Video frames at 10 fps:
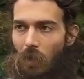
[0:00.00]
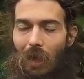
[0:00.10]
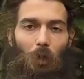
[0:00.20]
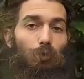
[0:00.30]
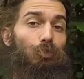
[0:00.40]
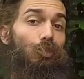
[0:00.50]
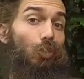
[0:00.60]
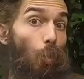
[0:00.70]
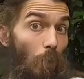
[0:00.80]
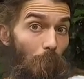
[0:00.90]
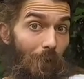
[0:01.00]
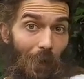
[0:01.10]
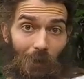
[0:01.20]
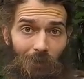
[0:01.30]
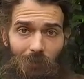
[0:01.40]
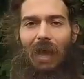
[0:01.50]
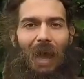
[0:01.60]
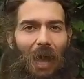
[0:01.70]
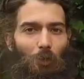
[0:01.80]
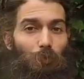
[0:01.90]
How do you store bananas?
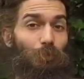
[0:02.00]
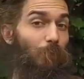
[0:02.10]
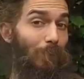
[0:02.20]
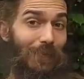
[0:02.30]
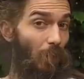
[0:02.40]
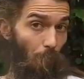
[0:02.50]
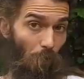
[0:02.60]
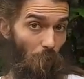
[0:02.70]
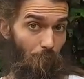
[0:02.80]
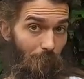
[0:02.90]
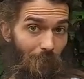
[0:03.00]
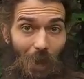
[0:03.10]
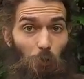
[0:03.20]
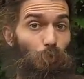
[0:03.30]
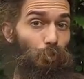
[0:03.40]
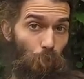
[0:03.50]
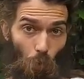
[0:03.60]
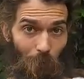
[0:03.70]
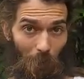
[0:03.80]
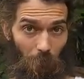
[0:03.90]
How do you speed up ripening? How do you
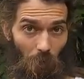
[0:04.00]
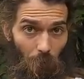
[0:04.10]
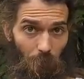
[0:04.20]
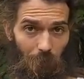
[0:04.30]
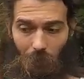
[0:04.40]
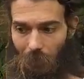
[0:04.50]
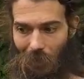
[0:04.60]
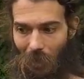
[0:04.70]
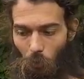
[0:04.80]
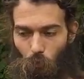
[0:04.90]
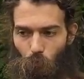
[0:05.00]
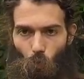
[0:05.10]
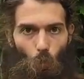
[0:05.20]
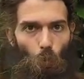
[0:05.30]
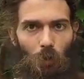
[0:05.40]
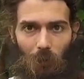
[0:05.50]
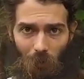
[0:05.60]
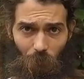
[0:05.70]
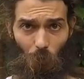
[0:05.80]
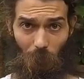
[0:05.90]
slow down ripening? And how do you
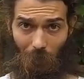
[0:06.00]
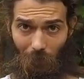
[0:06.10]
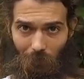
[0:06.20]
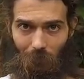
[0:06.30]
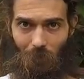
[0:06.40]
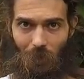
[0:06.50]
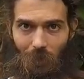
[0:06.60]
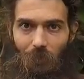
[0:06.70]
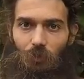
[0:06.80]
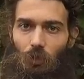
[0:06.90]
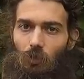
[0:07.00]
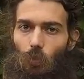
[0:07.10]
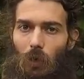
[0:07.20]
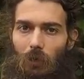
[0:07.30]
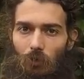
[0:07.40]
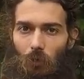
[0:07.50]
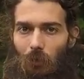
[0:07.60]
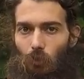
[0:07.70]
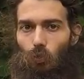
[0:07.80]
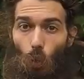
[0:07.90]
organize your bananas in such a way so
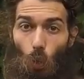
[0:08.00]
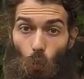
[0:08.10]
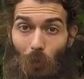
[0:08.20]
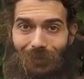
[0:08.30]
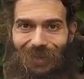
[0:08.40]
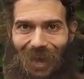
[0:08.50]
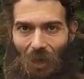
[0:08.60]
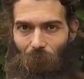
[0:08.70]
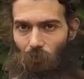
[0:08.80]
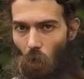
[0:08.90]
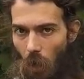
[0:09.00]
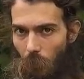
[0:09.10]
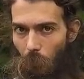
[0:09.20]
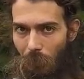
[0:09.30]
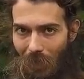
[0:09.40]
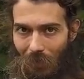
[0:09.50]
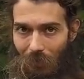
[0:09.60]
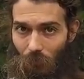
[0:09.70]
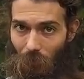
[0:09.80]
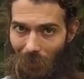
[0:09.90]
that you always have ripe
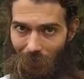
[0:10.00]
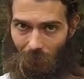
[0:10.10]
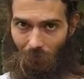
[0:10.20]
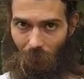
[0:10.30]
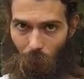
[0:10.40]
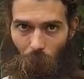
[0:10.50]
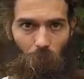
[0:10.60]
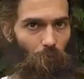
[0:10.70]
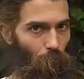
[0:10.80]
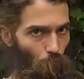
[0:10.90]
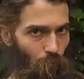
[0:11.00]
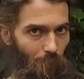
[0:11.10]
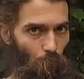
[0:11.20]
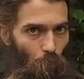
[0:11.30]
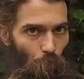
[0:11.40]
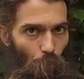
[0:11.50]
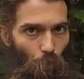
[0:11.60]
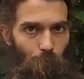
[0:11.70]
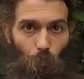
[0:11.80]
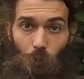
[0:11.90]
bananas on hand? Because of course, as we all
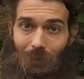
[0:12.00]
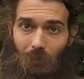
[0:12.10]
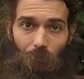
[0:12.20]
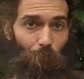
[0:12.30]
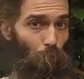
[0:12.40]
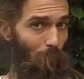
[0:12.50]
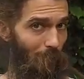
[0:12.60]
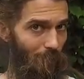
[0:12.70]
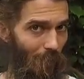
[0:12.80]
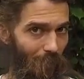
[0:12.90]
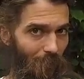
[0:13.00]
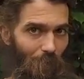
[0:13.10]
know, if you want to eat a fruit-based diet,